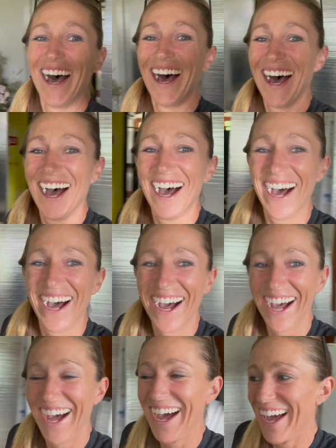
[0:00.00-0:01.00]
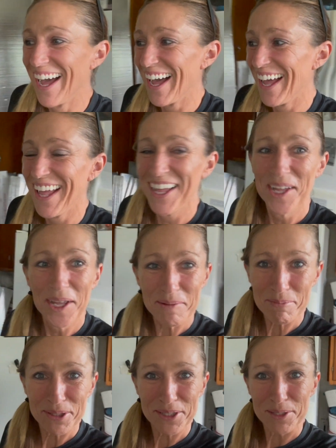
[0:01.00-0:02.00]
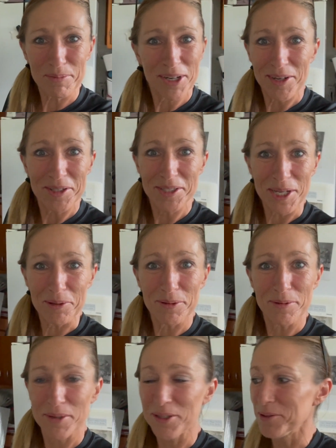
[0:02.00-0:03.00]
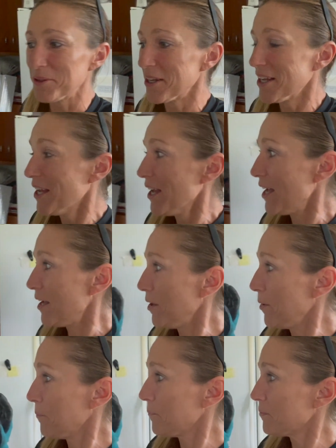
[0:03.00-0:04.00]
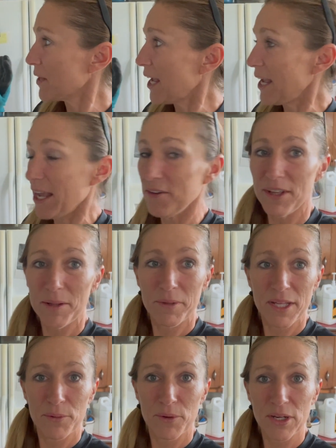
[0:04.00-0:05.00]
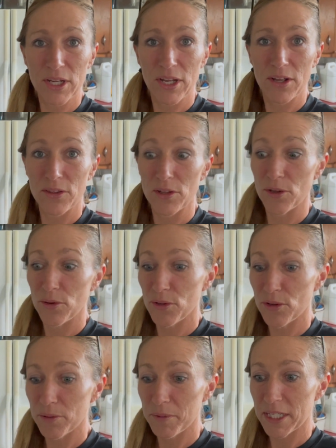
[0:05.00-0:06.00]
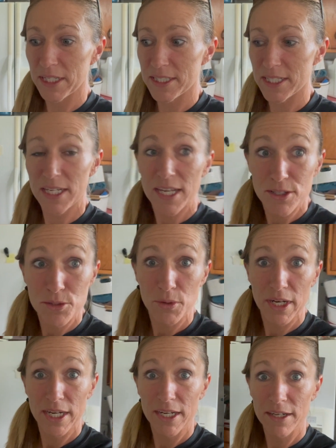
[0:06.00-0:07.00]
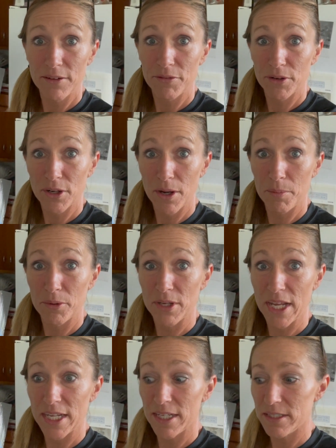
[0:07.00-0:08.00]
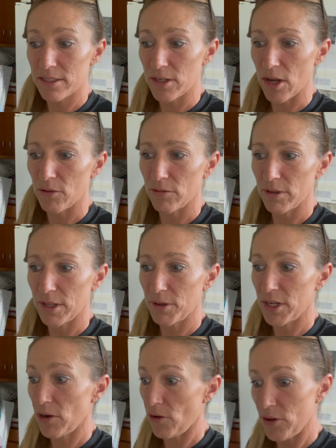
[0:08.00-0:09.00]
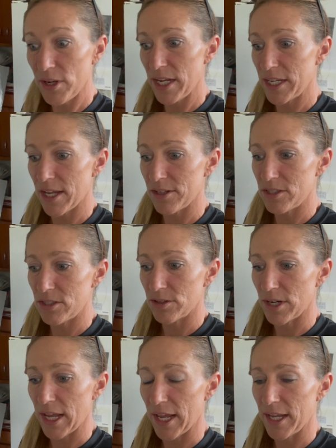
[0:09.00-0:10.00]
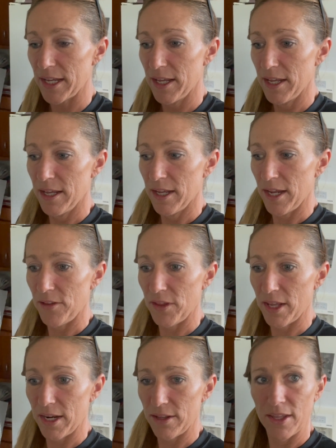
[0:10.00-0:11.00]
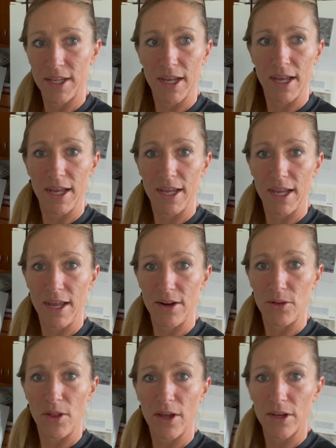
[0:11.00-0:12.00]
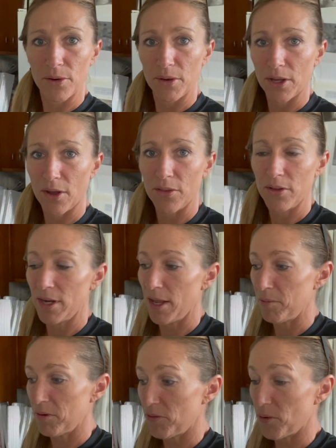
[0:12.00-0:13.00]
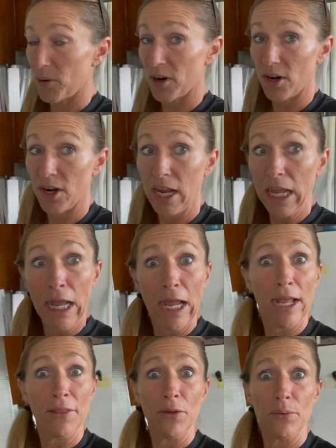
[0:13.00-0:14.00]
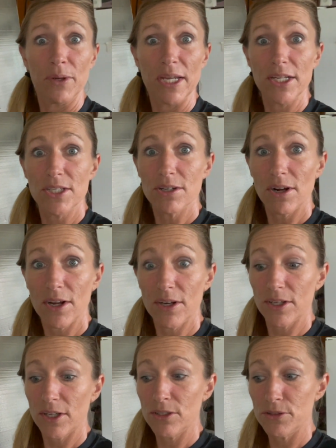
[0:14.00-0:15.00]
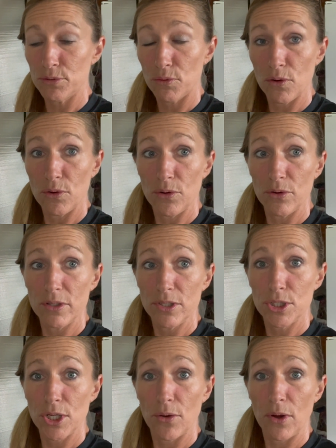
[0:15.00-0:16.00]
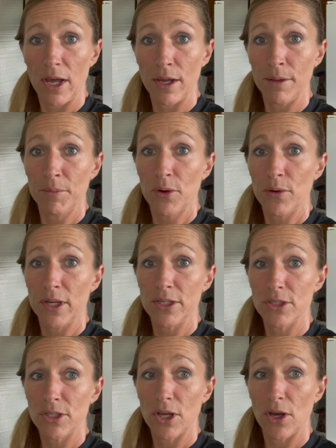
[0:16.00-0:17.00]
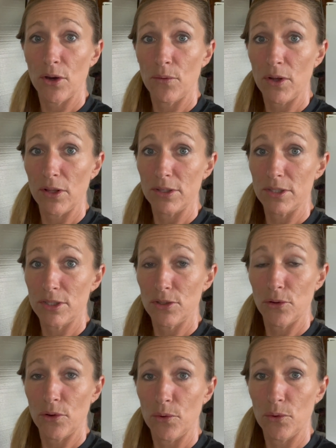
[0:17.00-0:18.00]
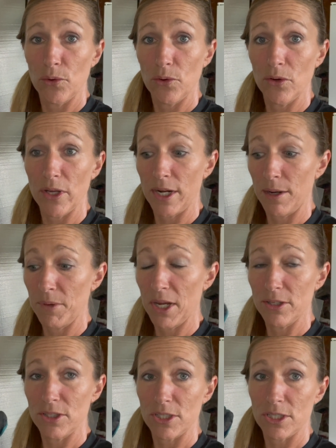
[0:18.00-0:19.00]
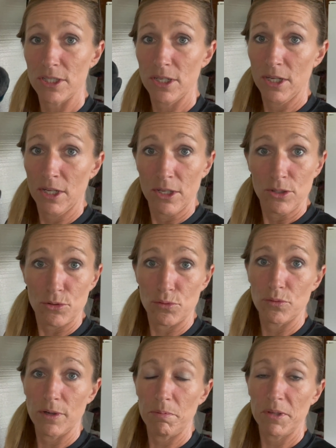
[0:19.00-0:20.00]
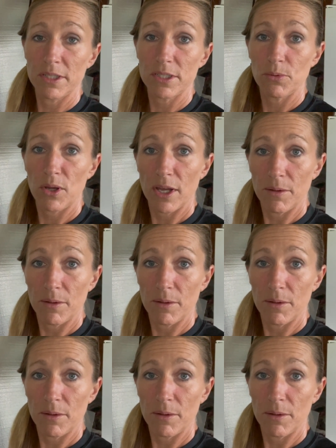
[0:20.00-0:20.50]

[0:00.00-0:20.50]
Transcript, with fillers: It puts me in a sour mood. Um, I haven't been working on the cooler because it has rained for a couple days. No, it rained all day yesterday. And then I think I had a lot going on the day before, and the weeds are out of control. So I'm going to go while it's still cool and I'm not just dripping sweat.